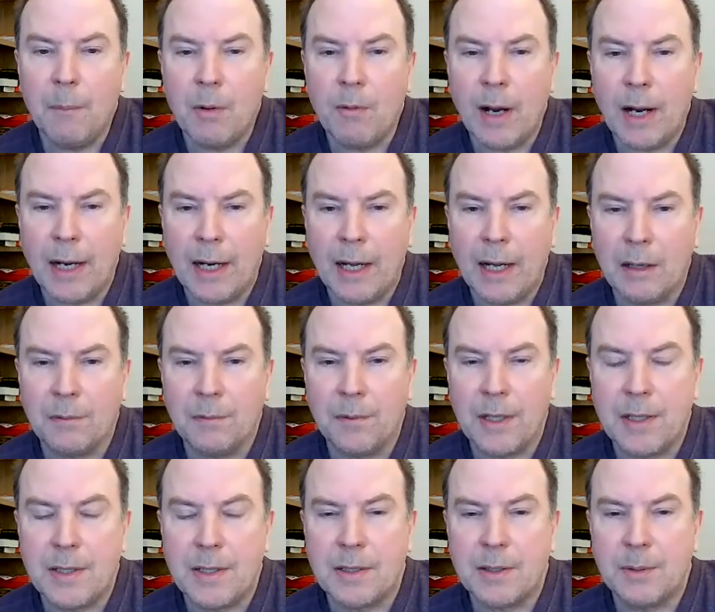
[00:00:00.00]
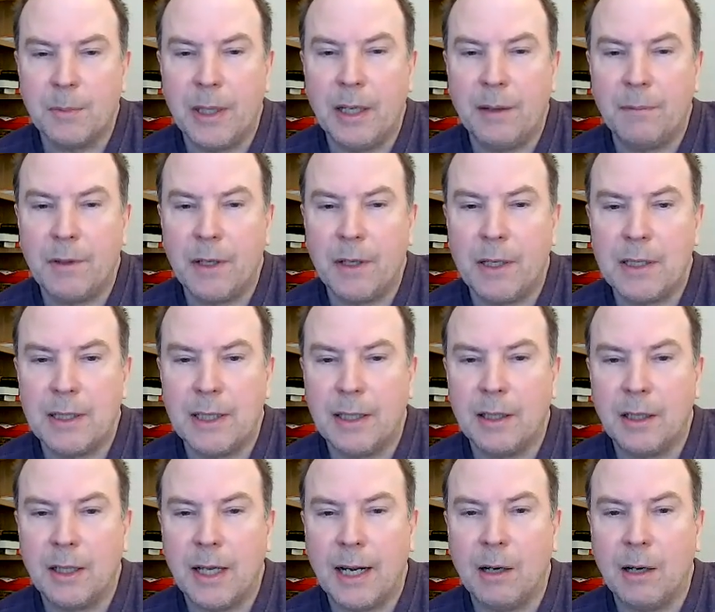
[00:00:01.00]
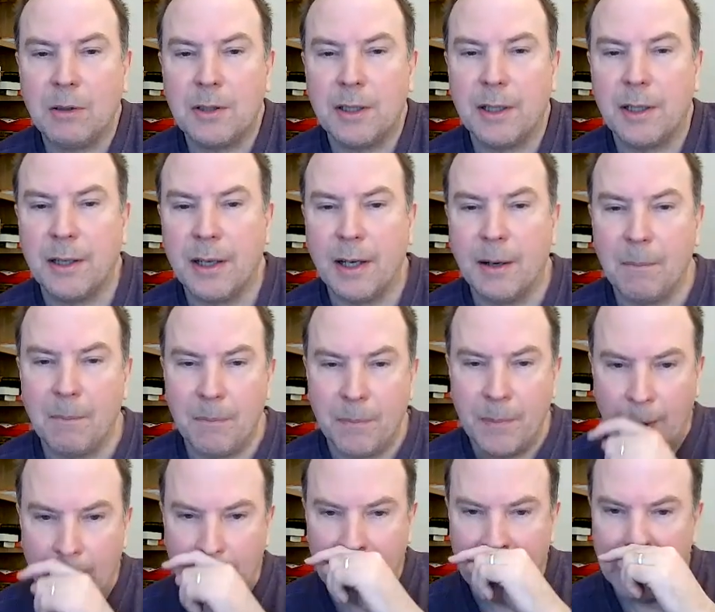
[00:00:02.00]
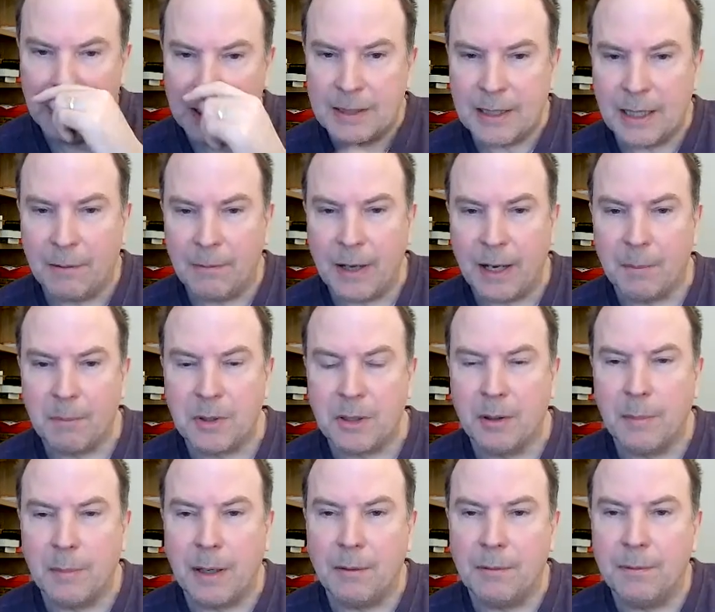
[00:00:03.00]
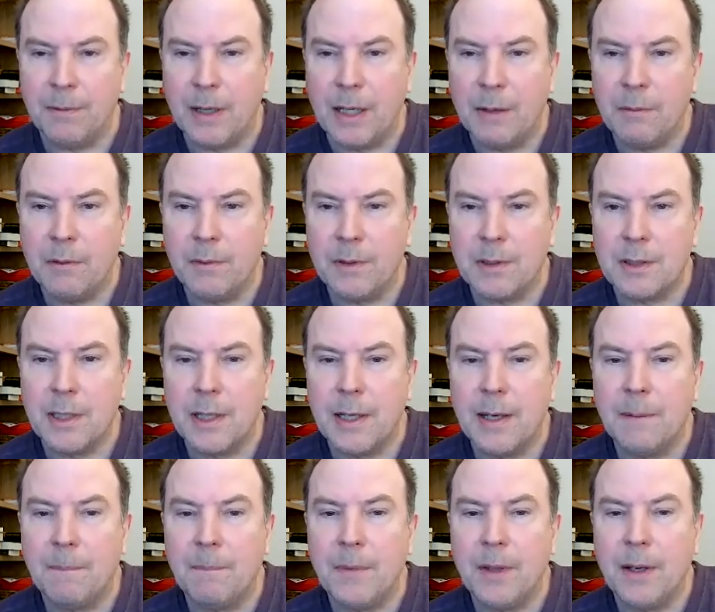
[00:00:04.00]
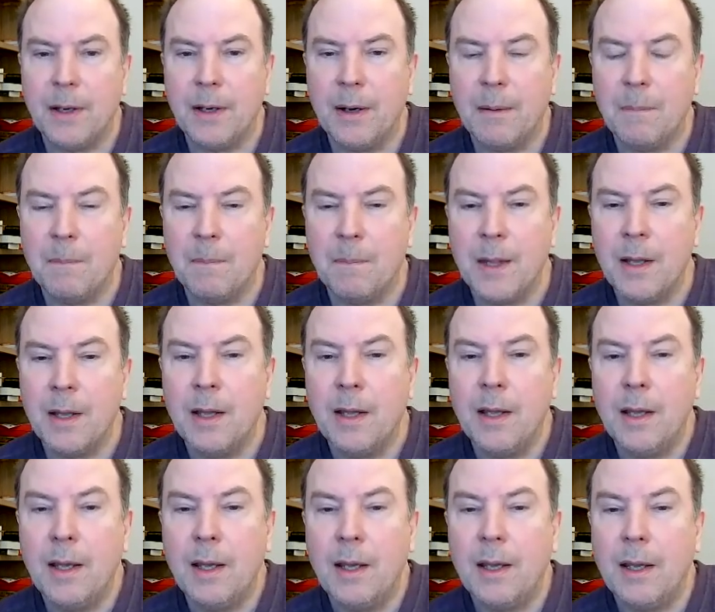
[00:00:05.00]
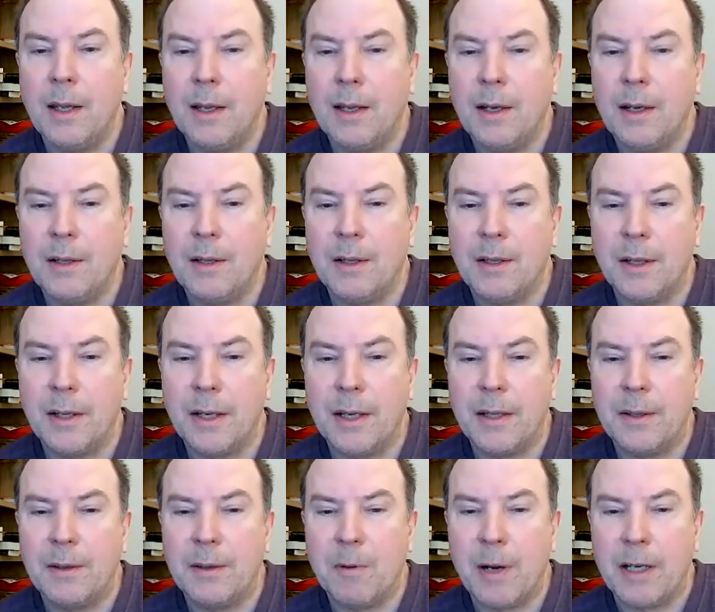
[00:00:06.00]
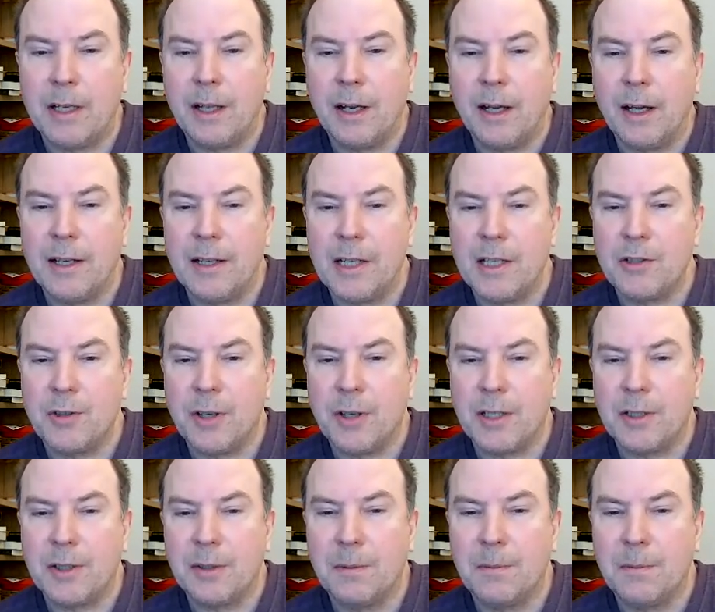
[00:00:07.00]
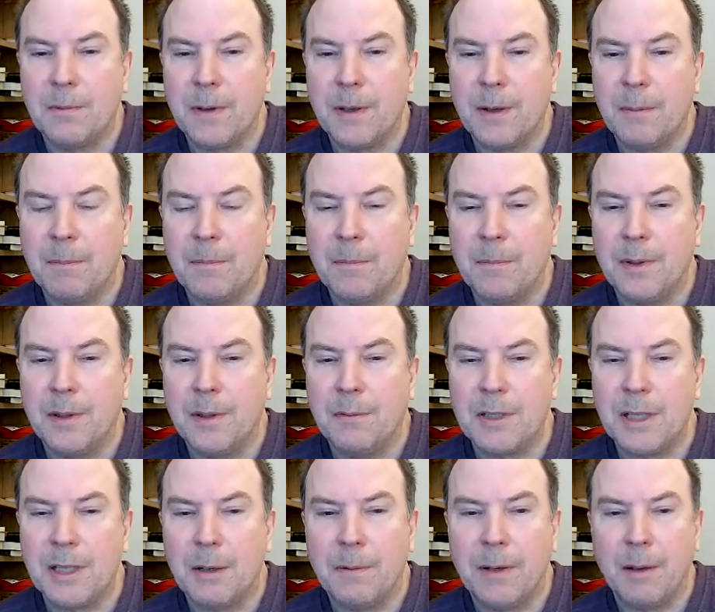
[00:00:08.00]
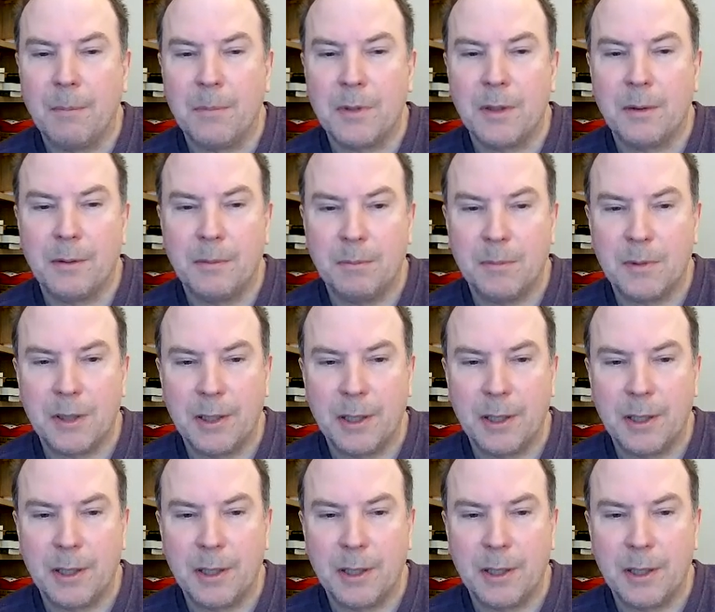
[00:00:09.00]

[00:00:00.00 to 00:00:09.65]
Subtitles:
And we ran it out of this. We lived in this little house in Southampton, about five of us there, in the red light district of Southampton.